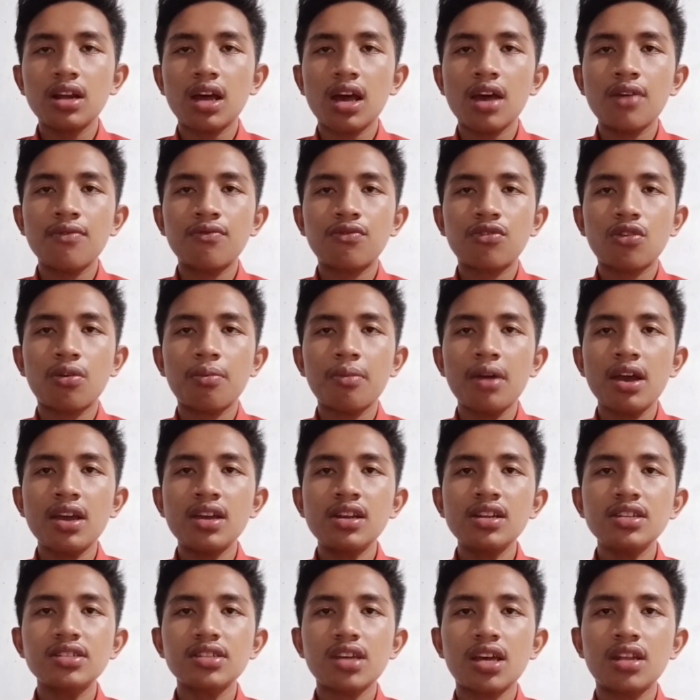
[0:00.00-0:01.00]
I am from
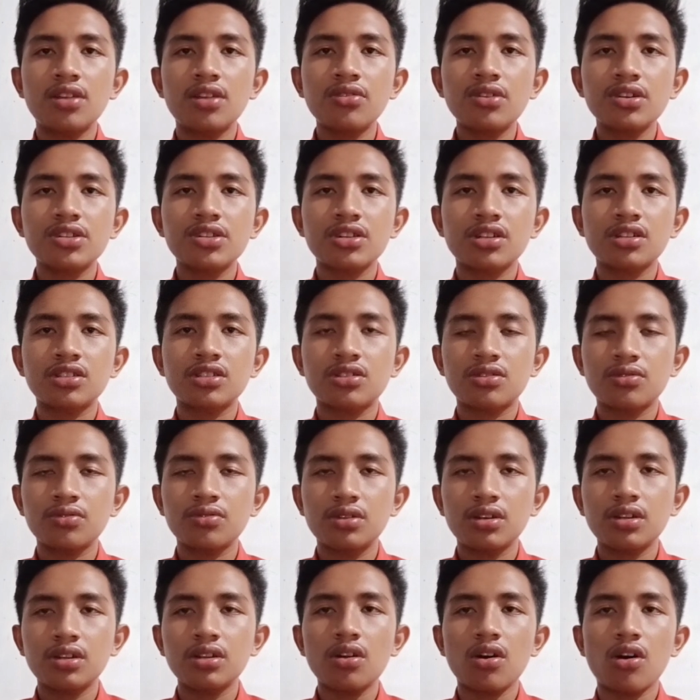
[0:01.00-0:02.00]
English education
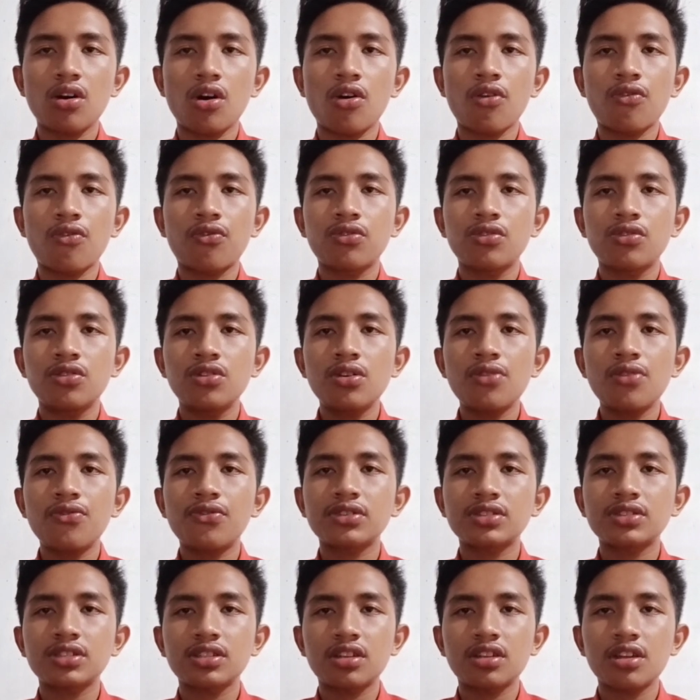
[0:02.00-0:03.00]
student of
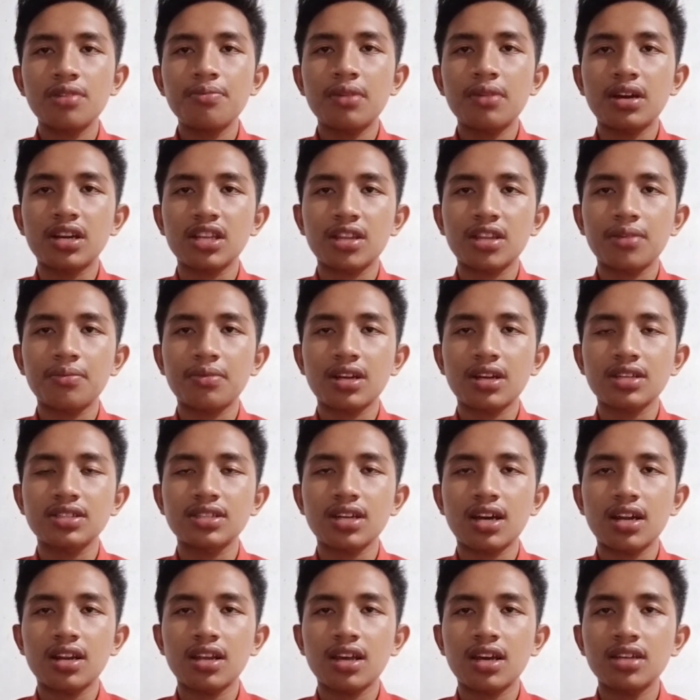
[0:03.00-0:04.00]
University Maritim
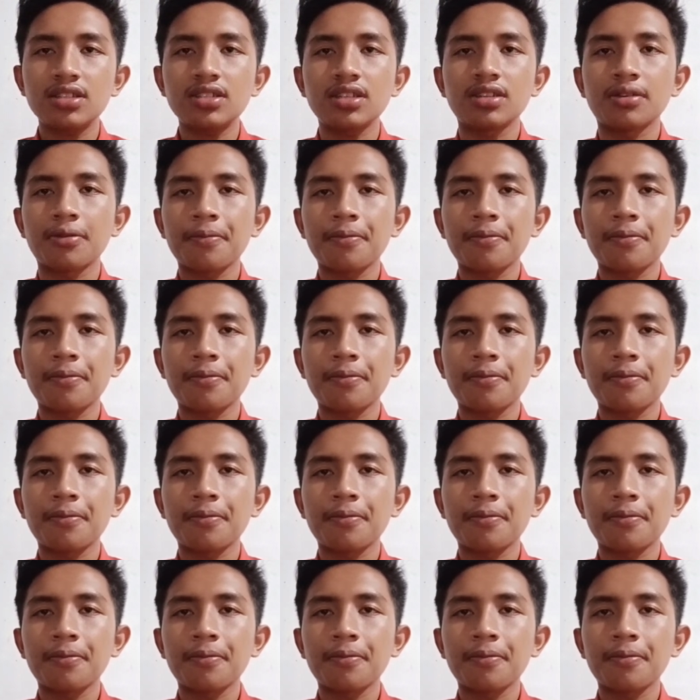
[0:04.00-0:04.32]
Raja Ali Haji.